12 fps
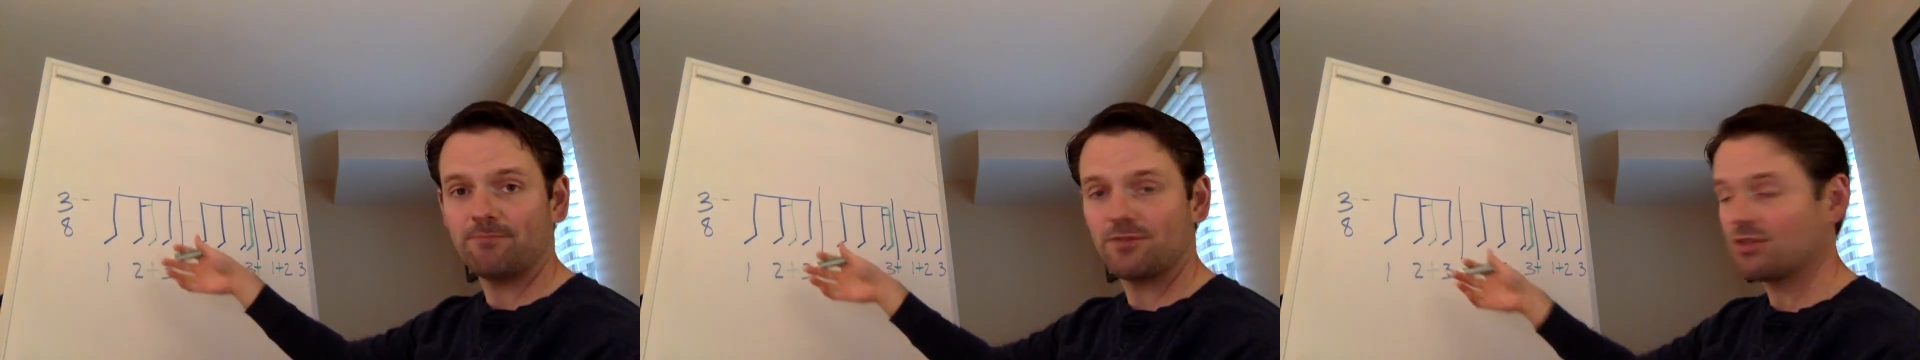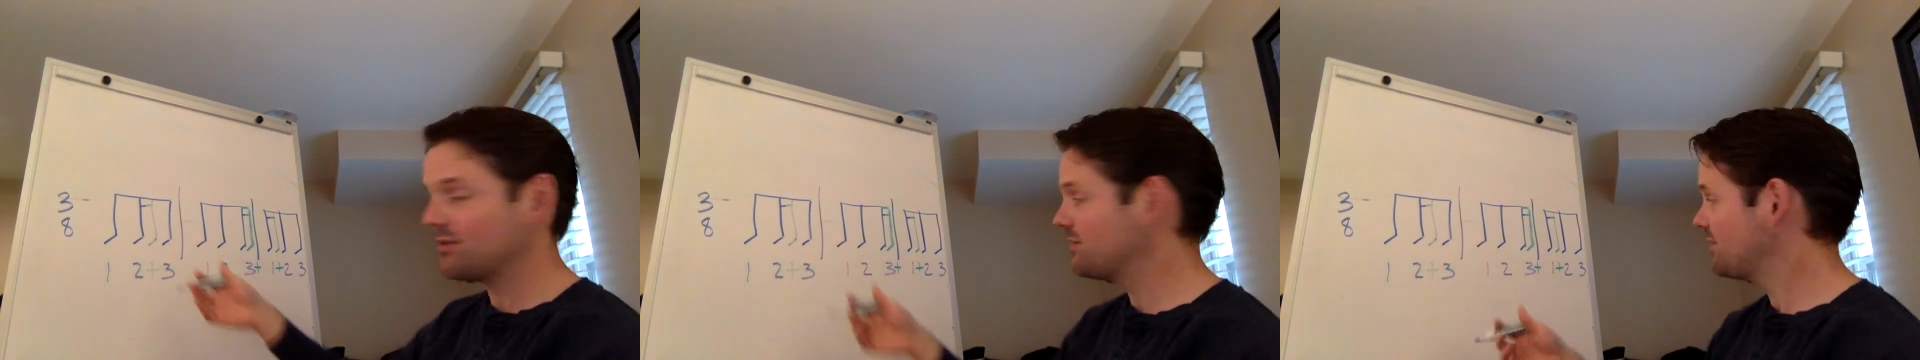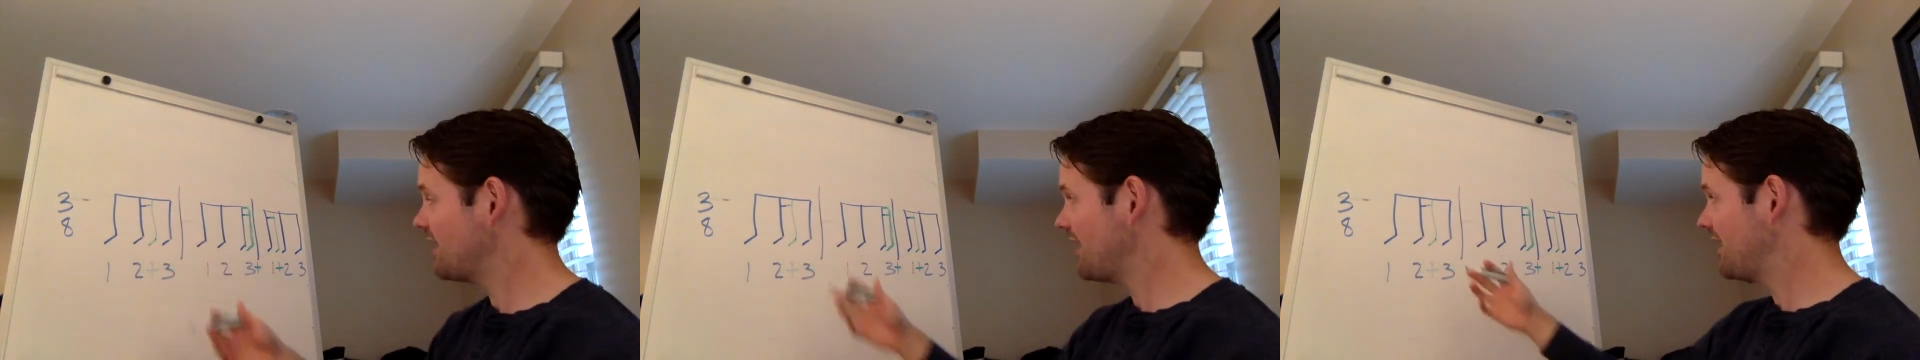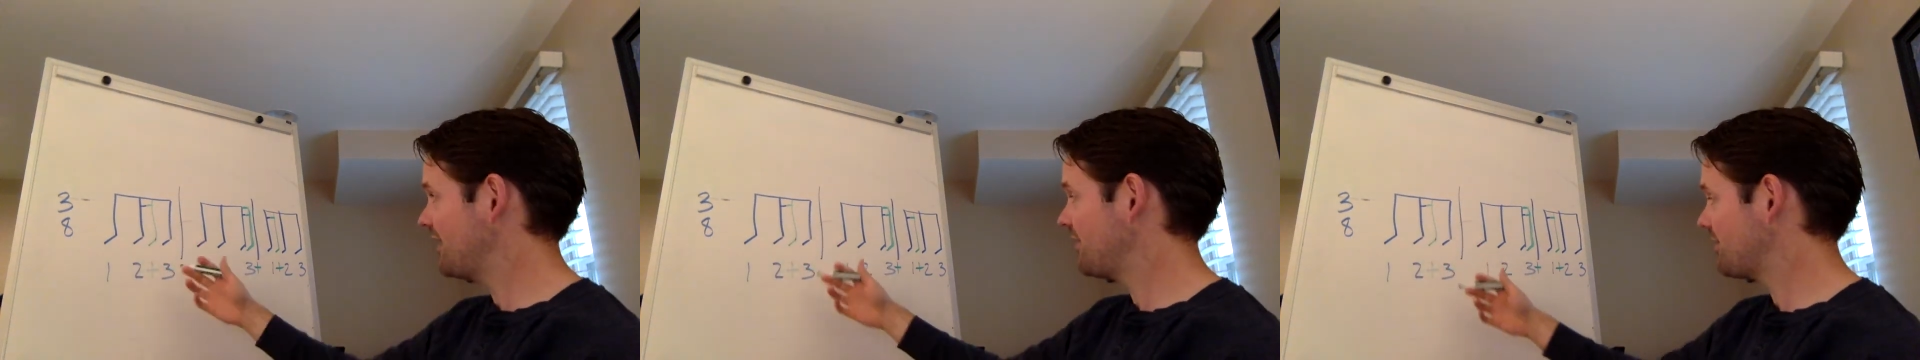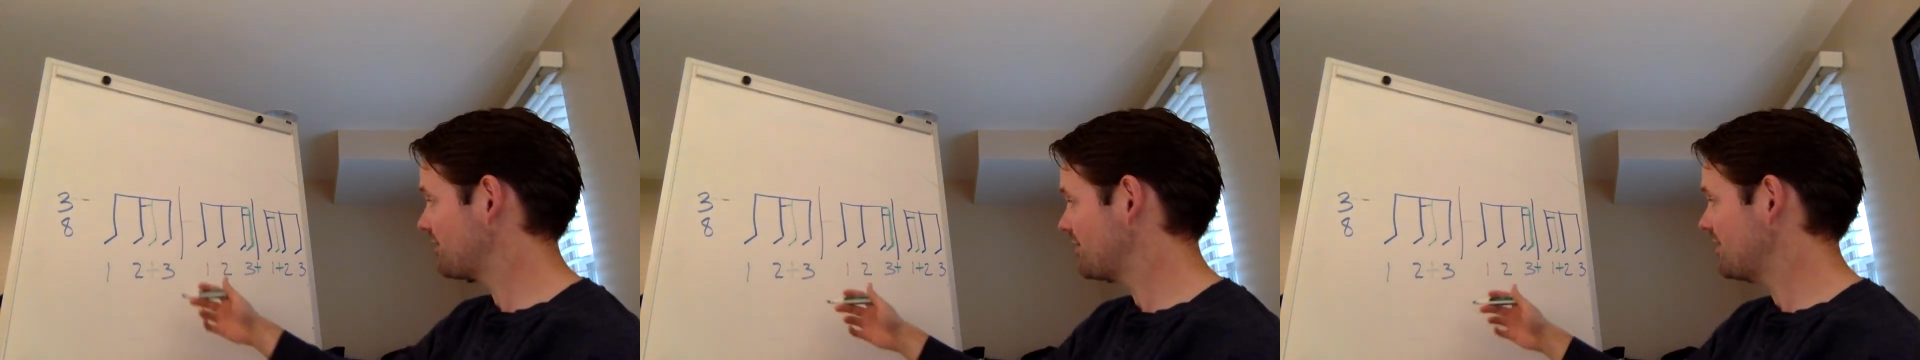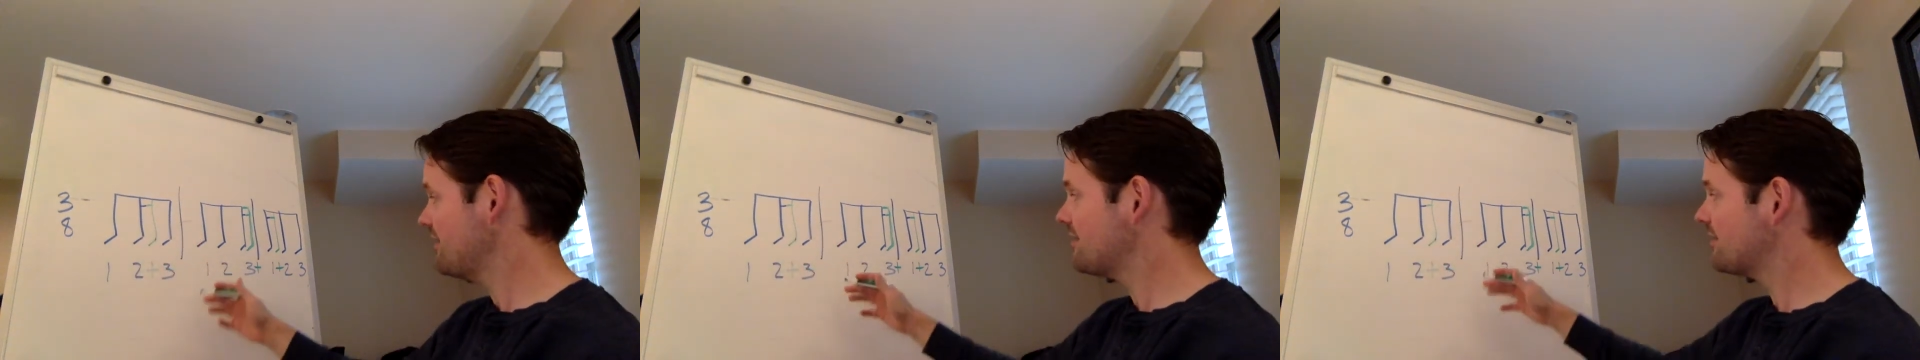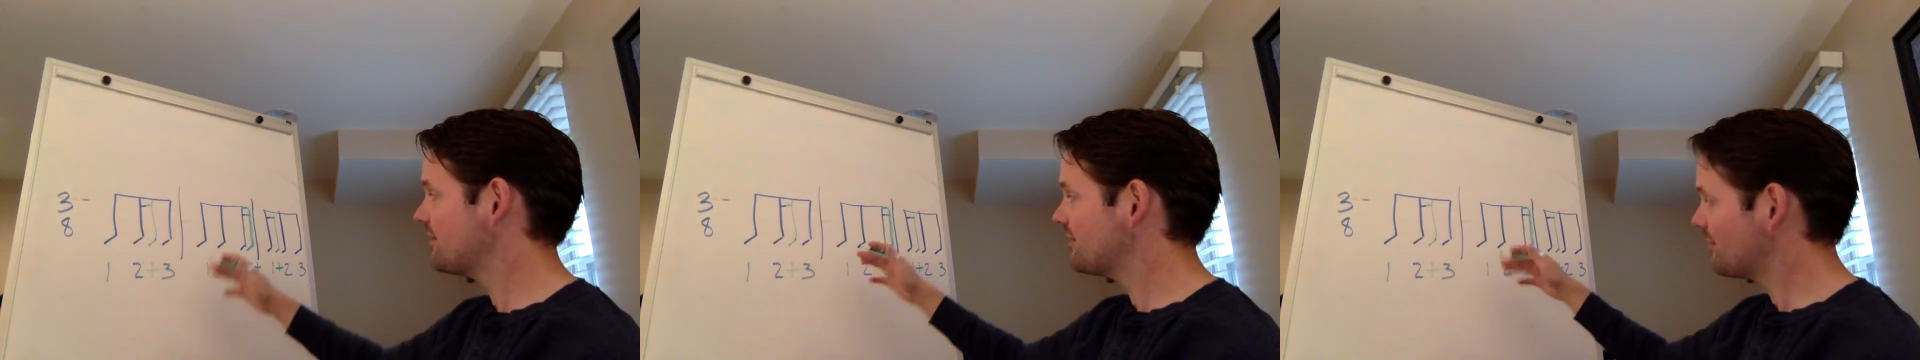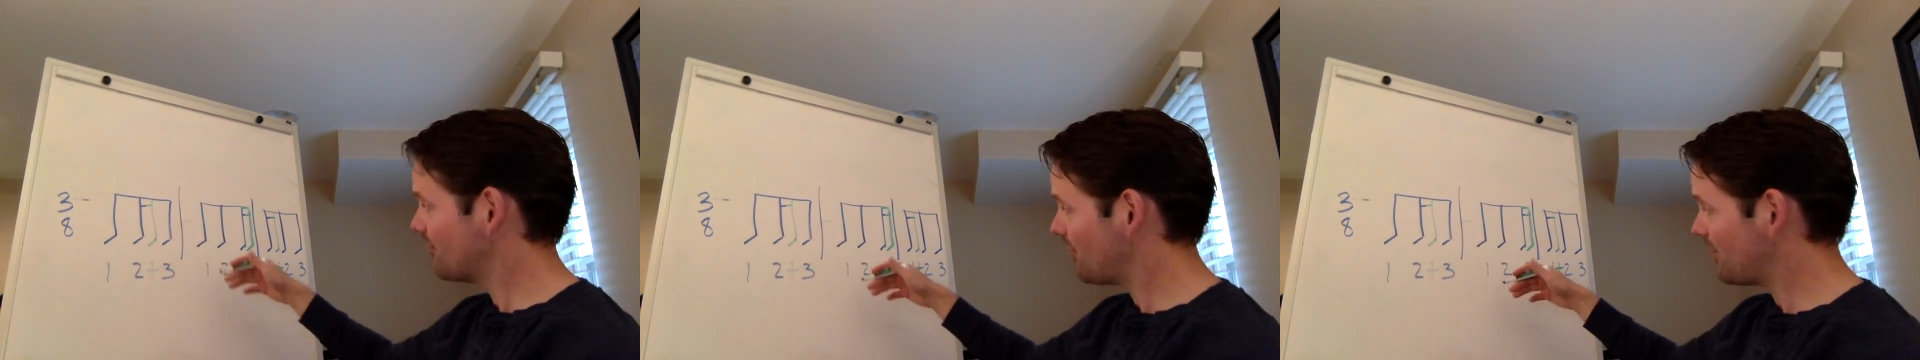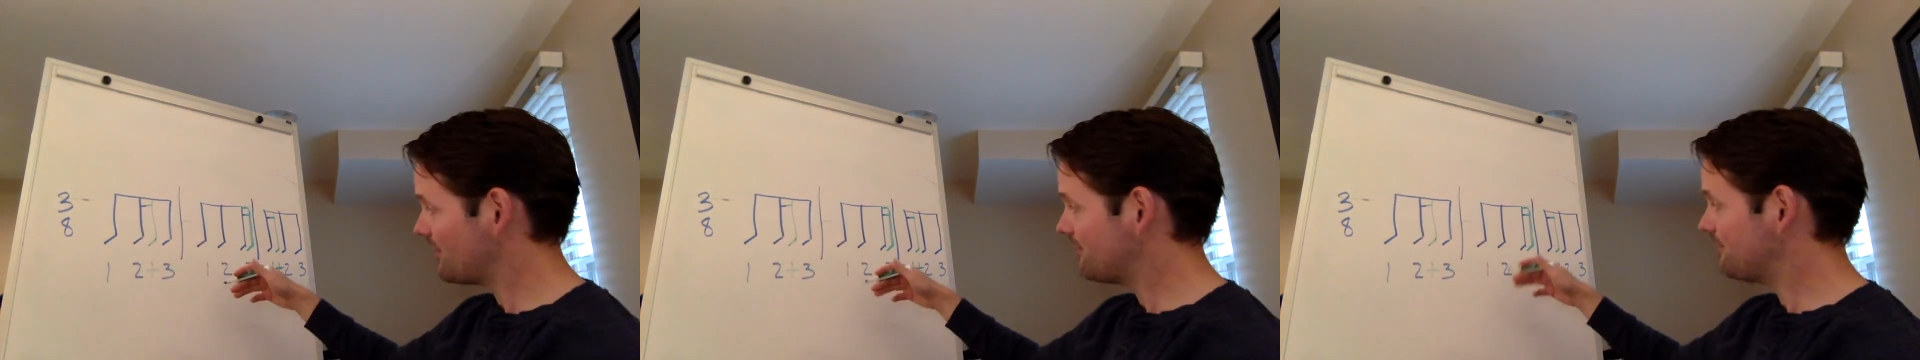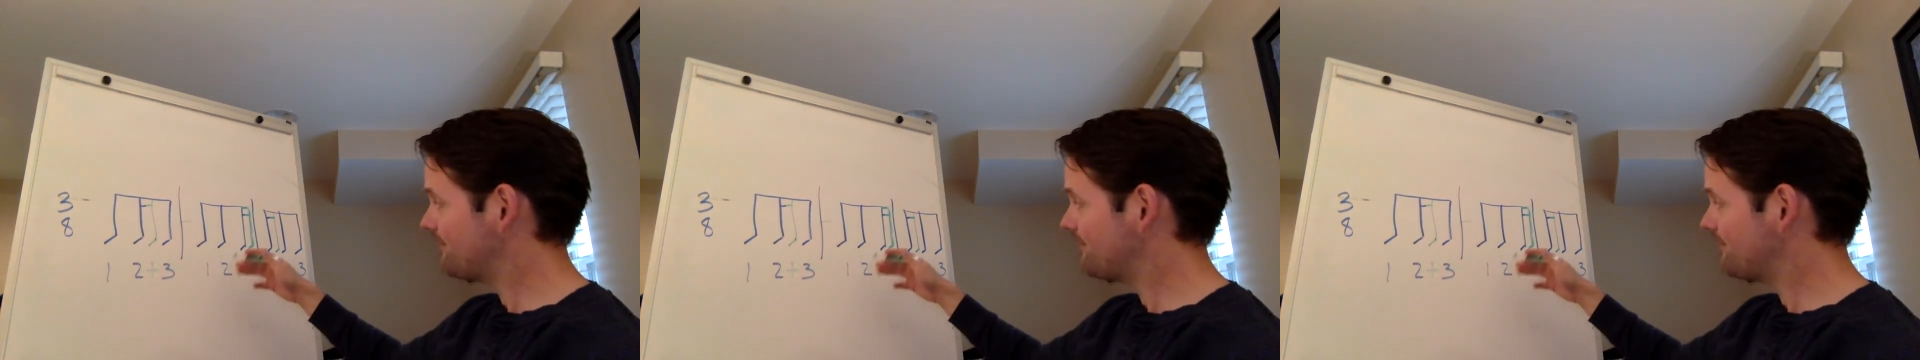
2, and 3, 1,